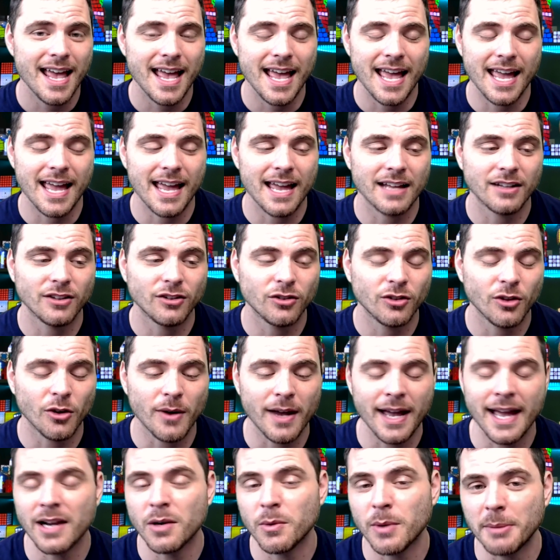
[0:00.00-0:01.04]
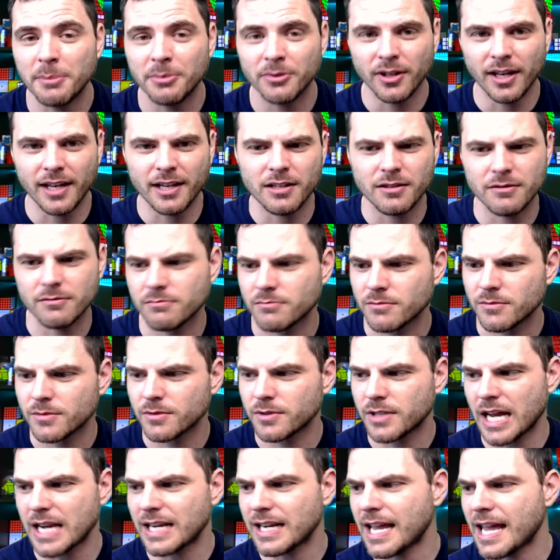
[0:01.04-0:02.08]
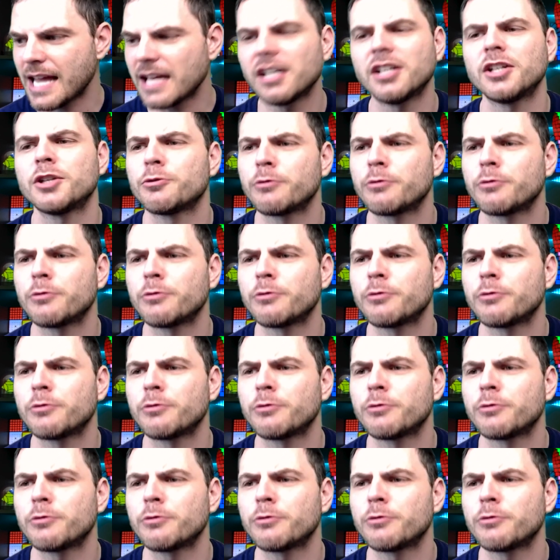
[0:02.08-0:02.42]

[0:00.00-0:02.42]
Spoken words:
And so I had a website dedicated